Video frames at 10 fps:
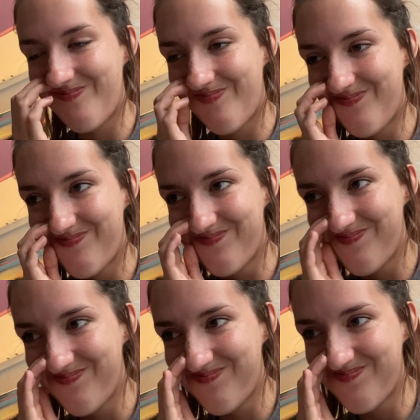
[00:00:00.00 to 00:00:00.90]
Brad
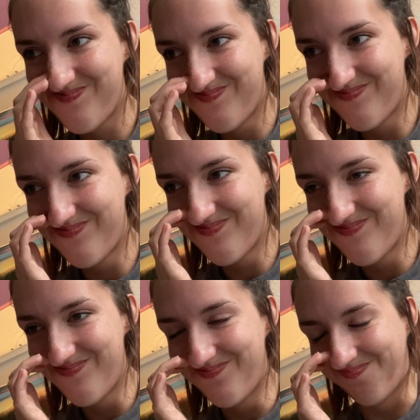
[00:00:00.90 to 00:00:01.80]
Marchand
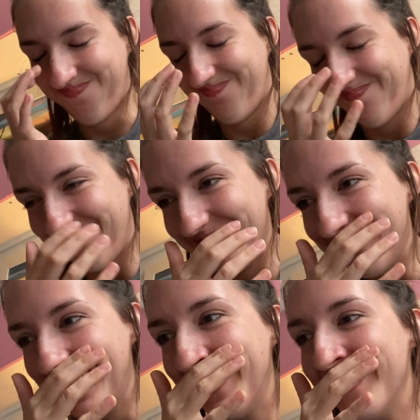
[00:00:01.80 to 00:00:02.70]
on the spot.
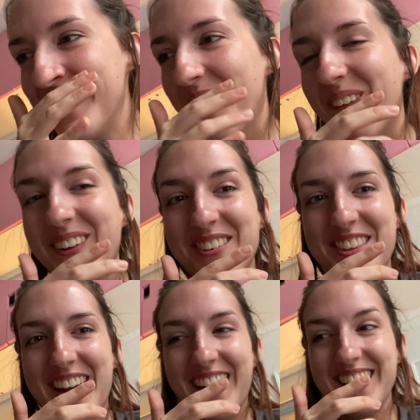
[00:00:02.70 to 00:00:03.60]
All of
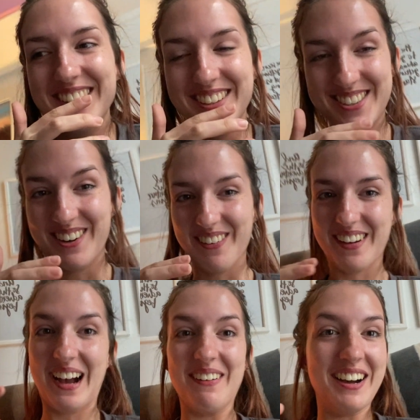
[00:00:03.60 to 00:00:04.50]
the Islanders look
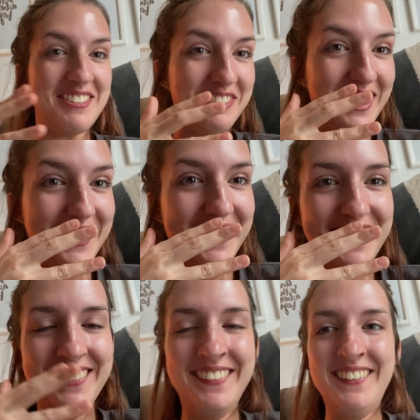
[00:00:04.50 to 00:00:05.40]
how I feel.
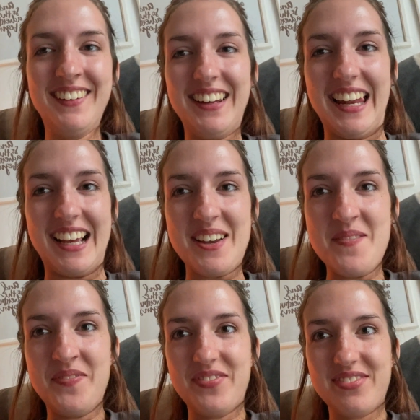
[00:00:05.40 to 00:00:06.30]
Like
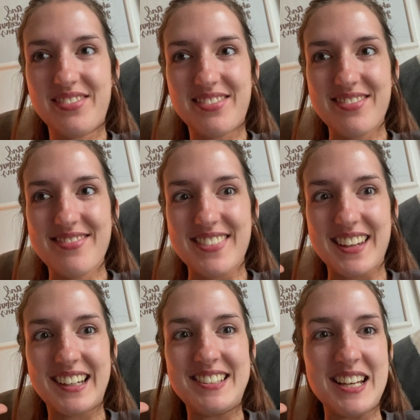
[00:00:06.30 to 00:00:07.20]

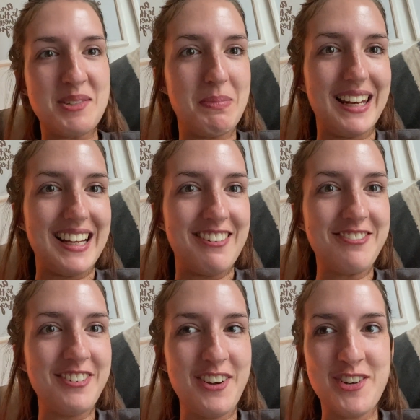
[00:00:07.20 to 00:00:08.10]

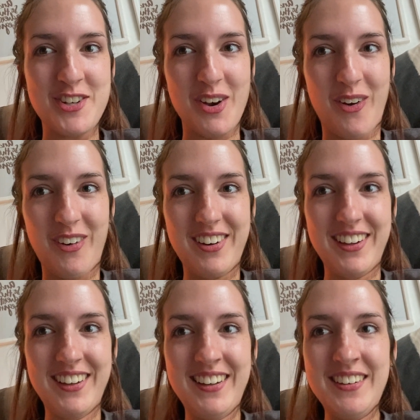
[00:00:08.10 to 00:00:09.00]
disbelief, shock.
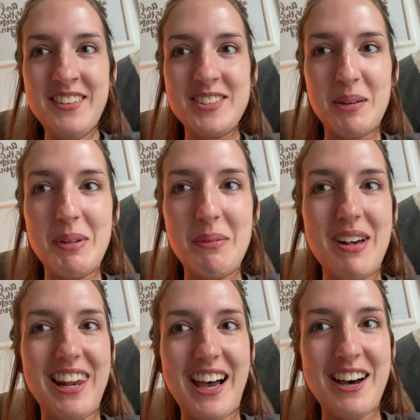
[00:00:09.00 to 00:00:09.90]
Some of them
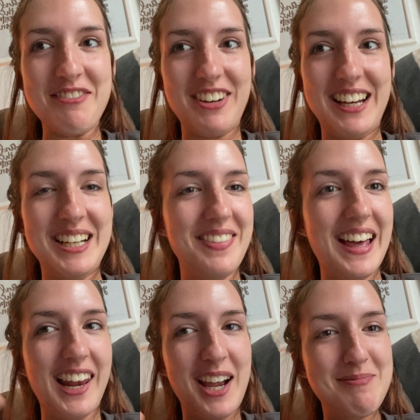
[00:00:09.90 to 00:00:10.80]
are laughing and they're
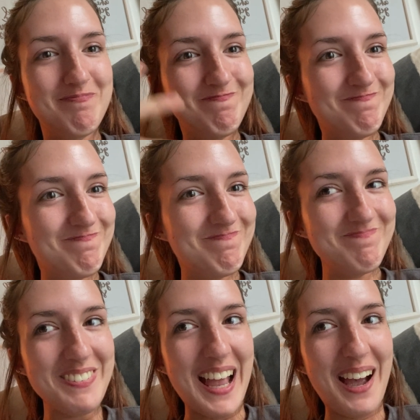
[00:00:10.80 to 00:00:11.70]
like,
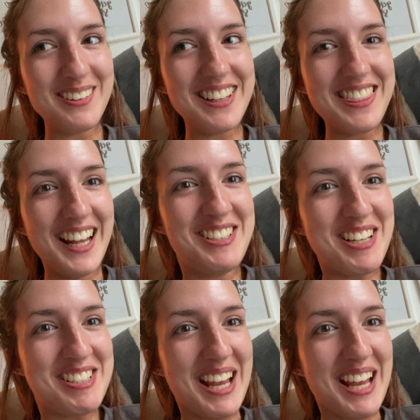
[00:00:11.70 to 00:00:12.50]
how did that just